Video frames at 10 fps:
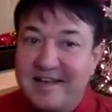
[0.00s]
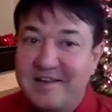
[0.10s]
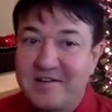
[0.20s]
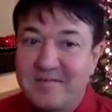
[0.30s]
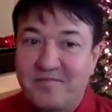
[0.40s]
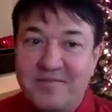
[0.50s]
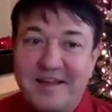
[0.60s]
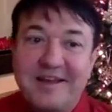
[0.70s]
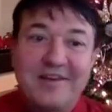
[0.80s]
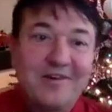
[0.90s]
Um,
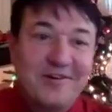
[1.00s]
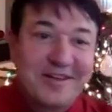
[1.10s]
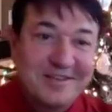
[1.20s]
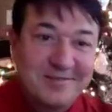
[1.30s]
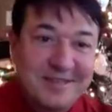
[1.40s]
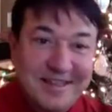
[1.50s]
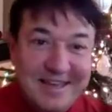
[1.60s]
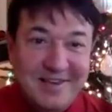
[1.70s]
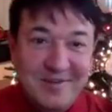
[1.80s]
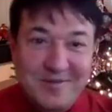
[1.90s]
I know, Kismet,
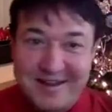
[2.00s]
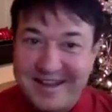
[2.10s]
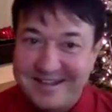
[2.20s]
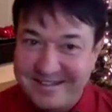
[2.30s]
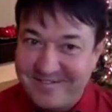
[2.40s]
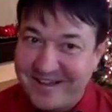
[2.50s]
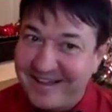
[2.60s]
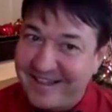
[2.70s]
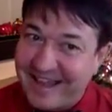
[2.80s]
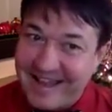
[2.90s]
thank you, but I, if
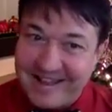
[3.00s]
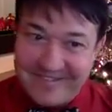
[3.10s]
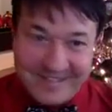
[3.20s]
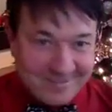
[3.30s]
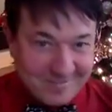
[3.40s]
I laugh,